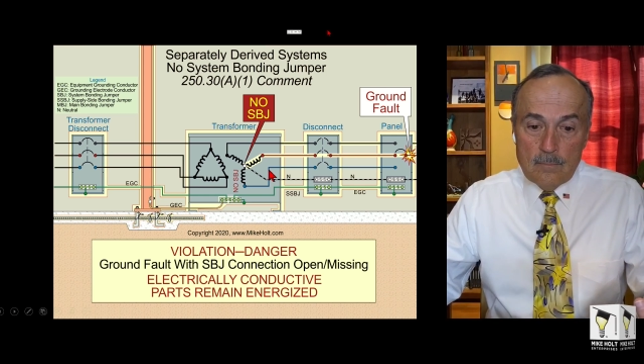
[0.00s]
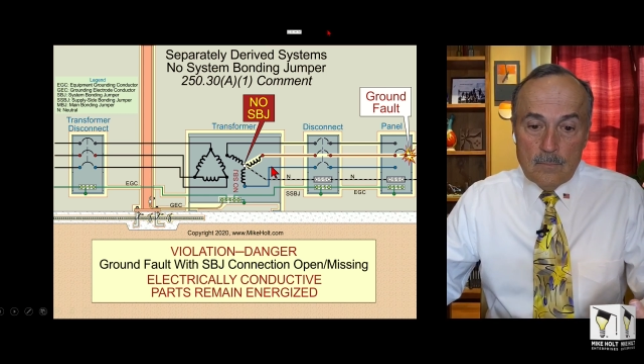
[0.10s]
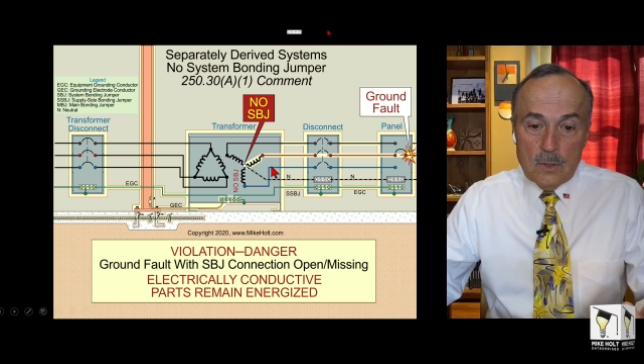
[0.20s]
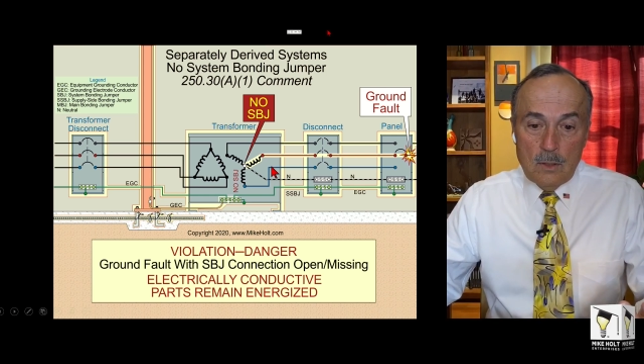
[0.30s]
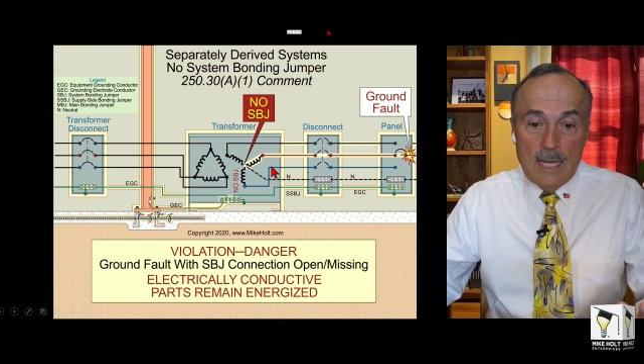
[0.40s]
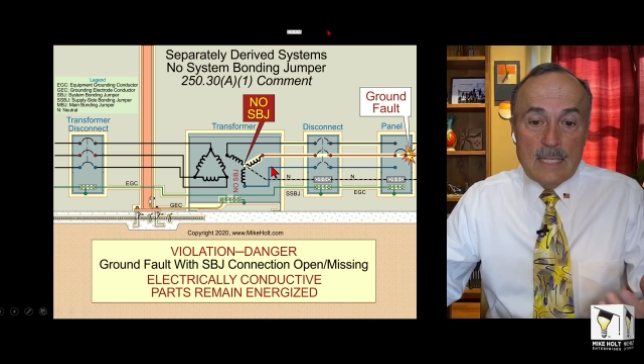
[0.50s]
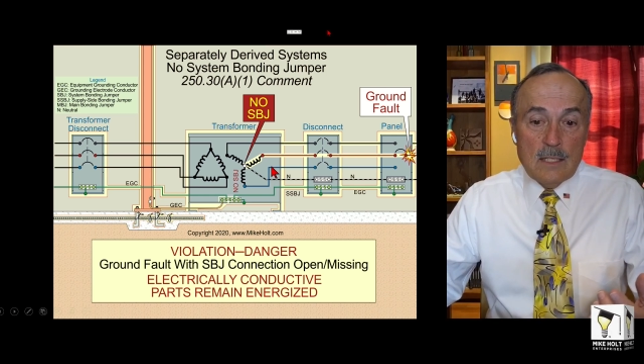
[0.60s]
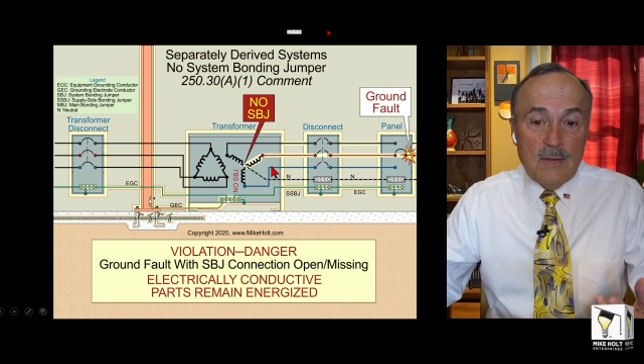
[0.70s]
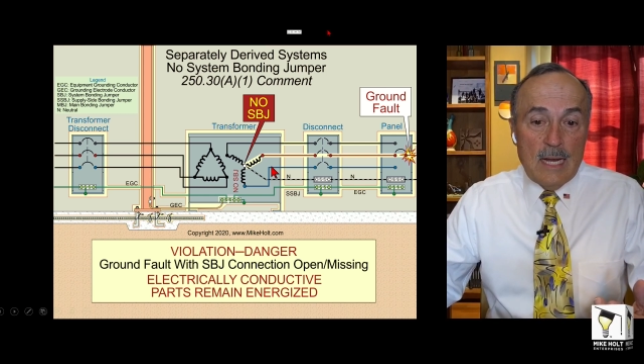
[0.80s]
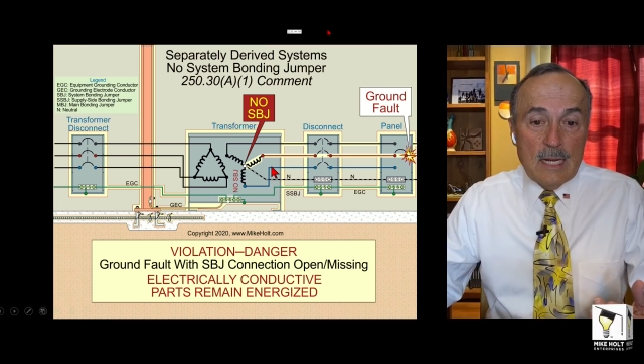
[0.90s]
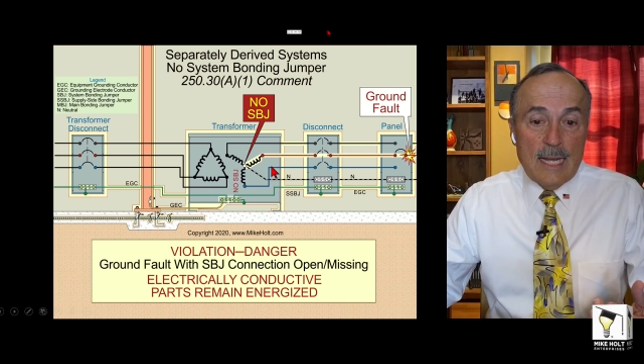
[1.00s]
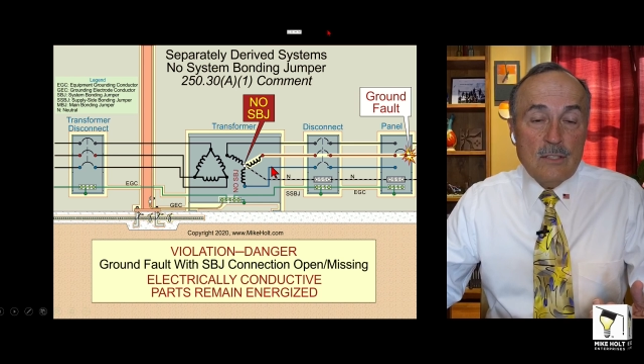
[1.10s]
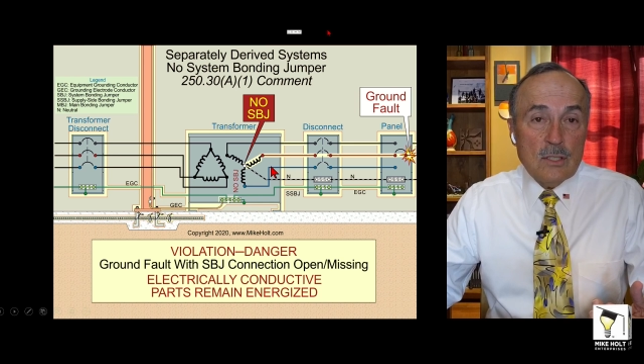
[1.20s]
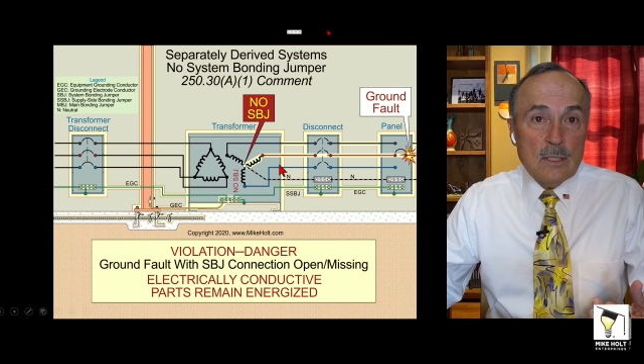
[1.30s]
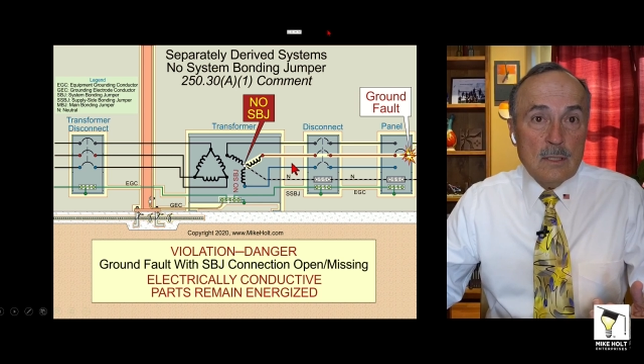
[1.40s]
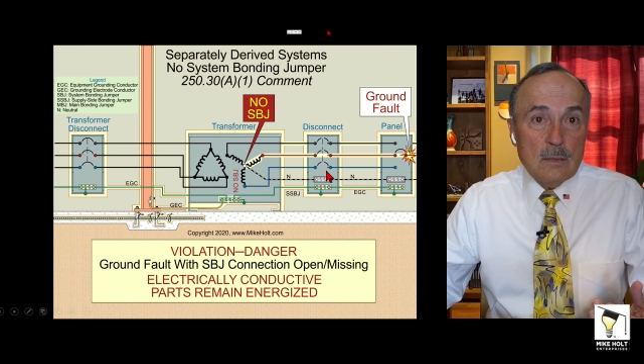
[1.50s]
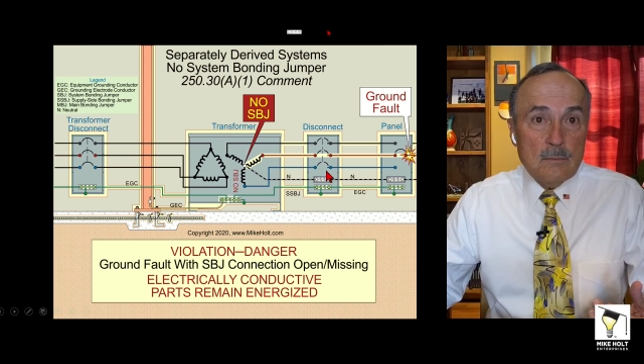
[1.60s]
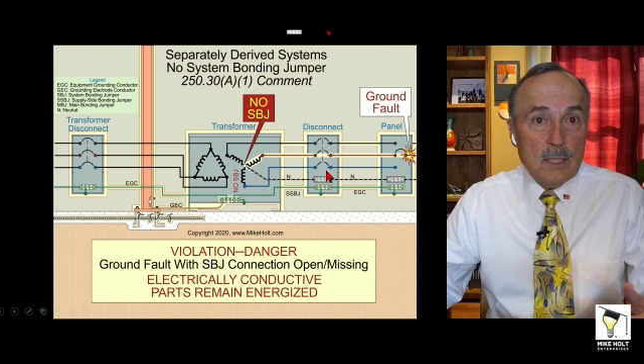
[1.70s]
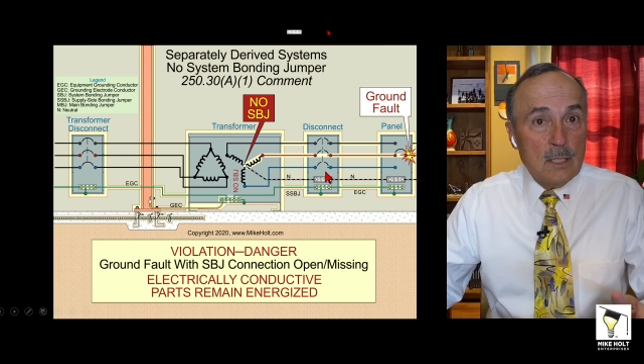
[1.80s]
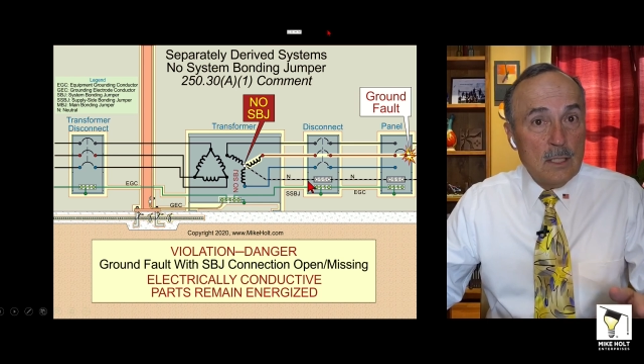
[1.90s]
So that's a violation
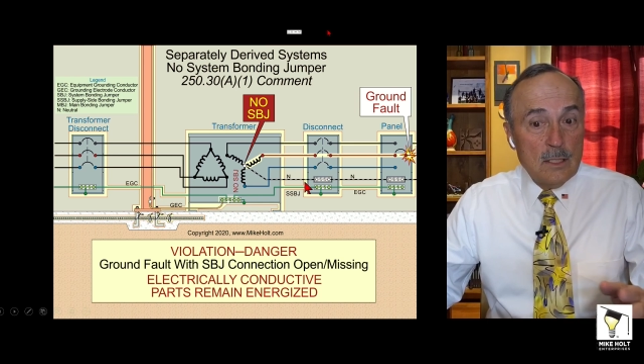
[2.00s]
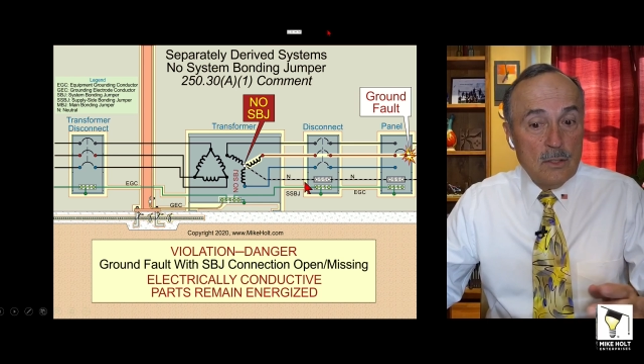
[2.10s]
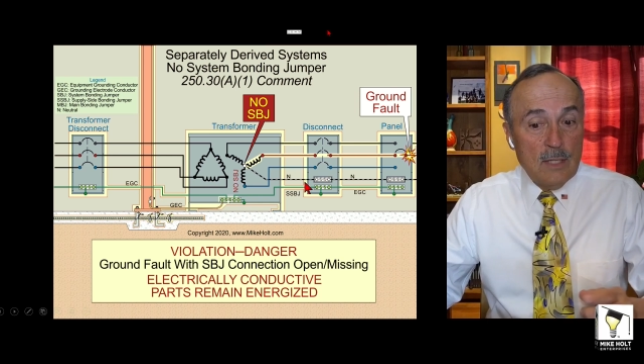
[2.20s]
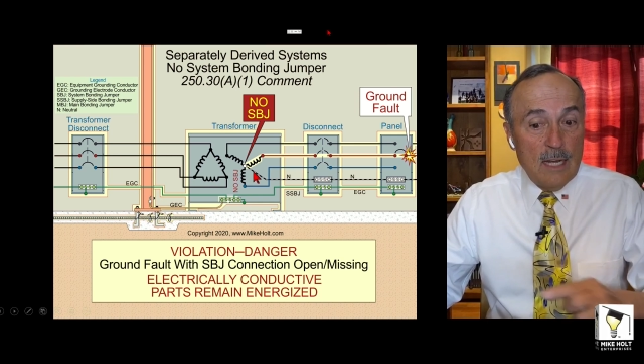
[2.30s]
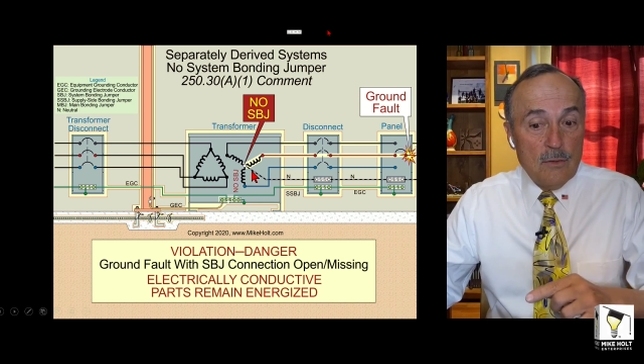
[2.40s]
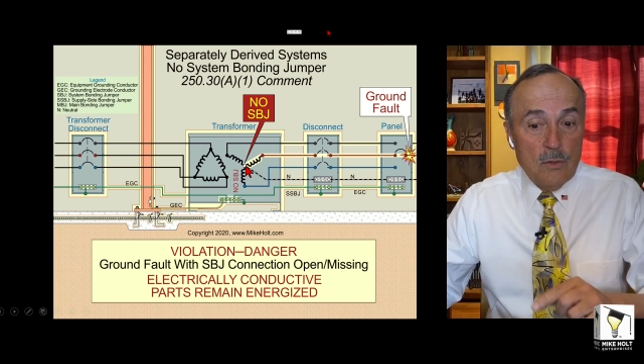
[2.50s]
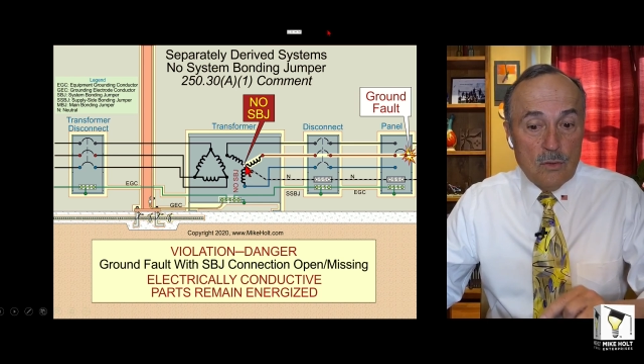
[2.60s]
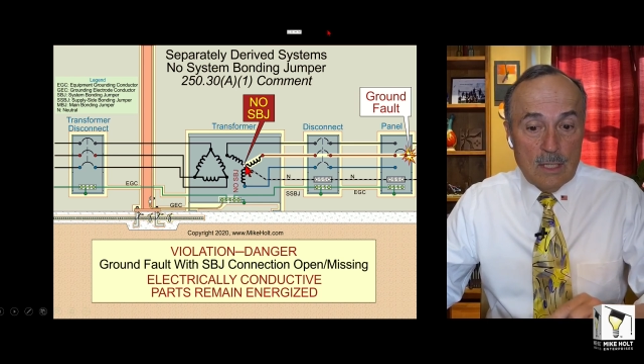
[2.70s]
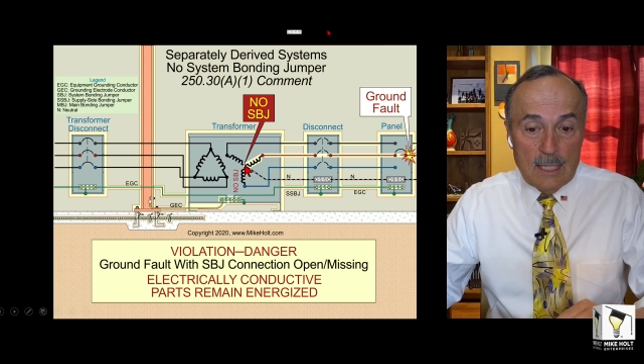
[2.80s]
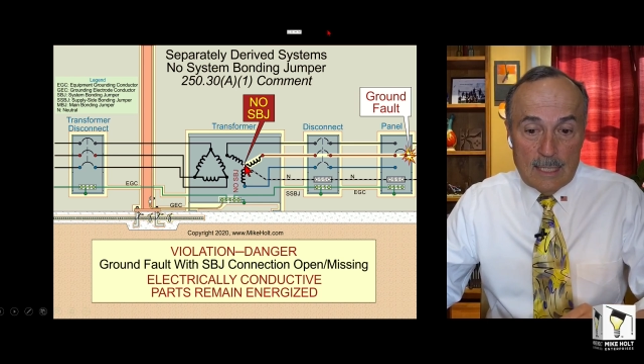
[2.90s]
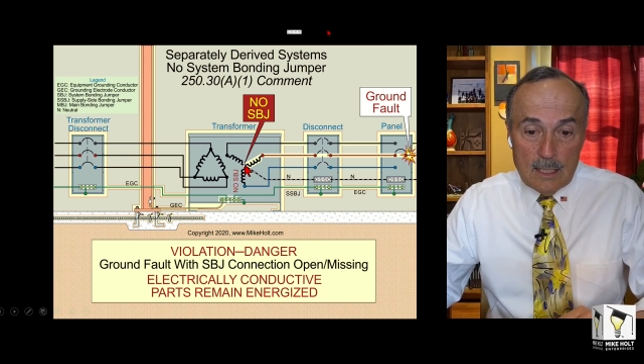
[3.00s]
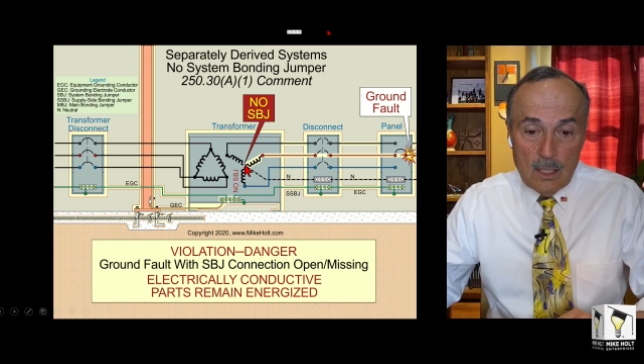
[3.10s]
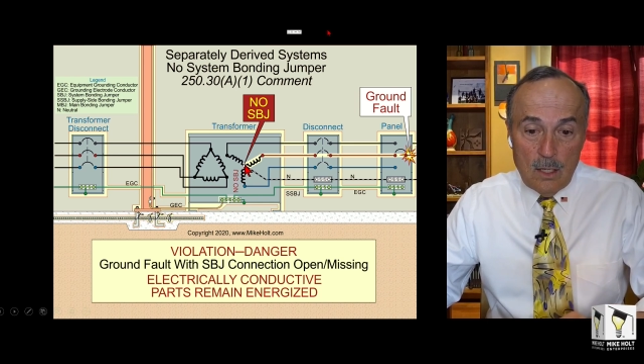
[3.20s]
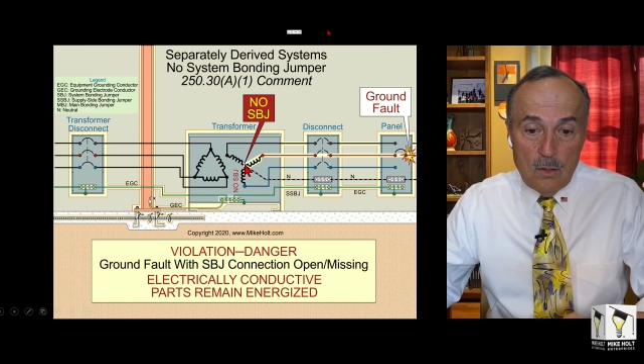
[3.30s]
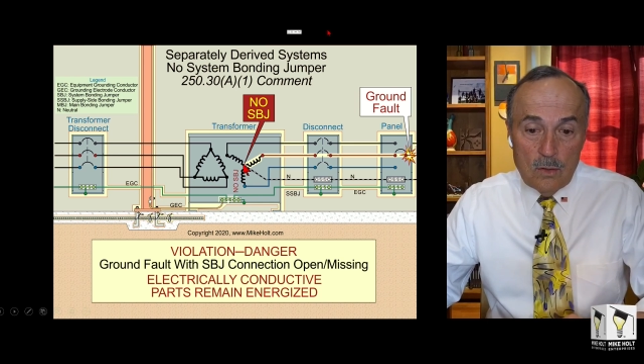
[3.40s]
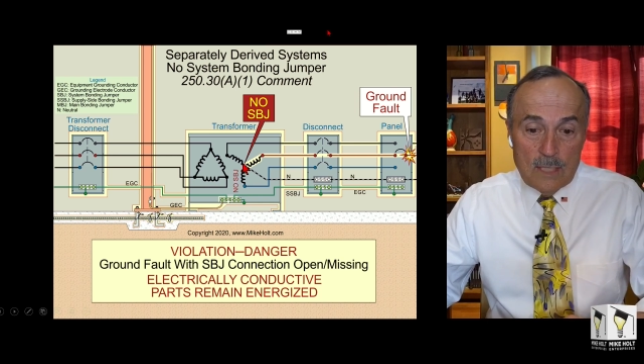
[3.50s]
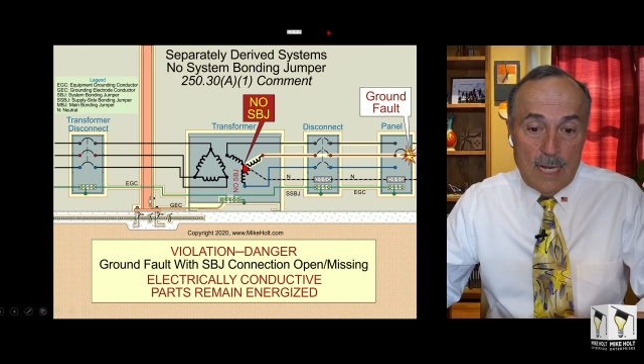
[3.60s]
because you had neutral connected loads,